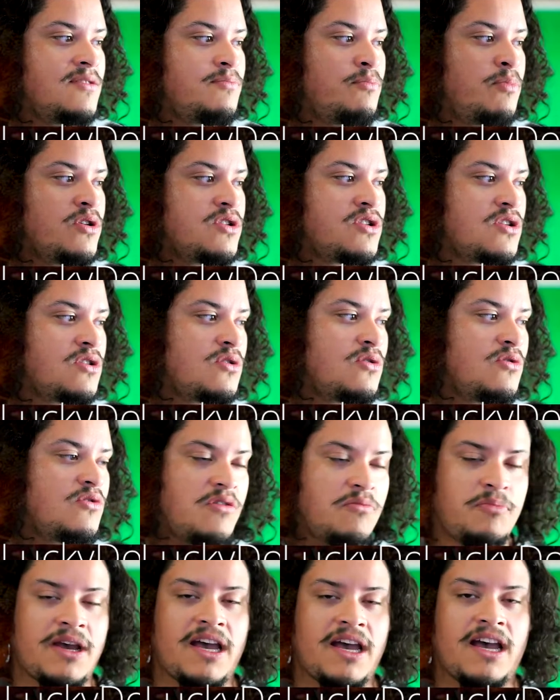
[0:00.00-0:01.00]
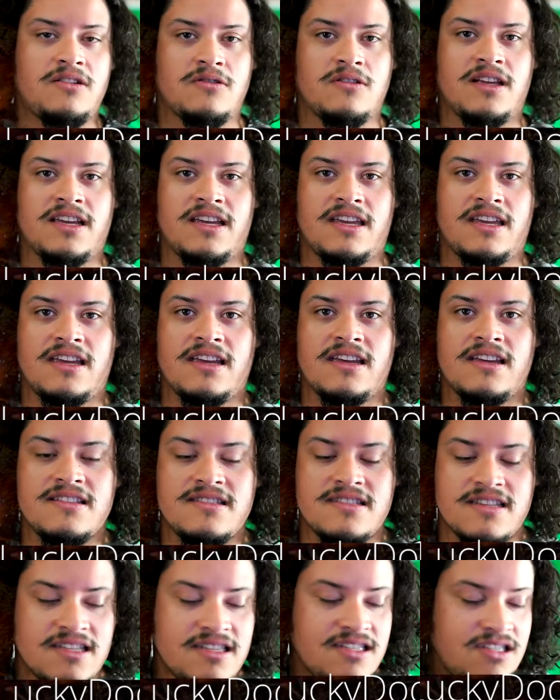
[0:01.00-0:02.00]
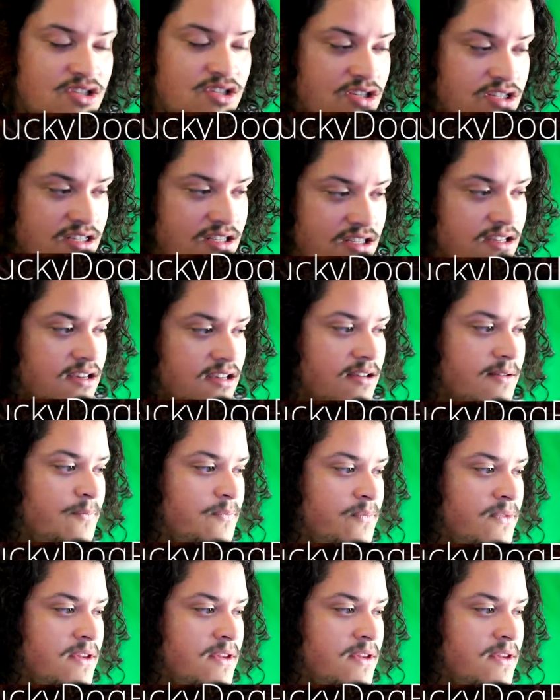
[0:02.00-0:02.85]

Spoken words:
pushing through the battle like he is. It's just a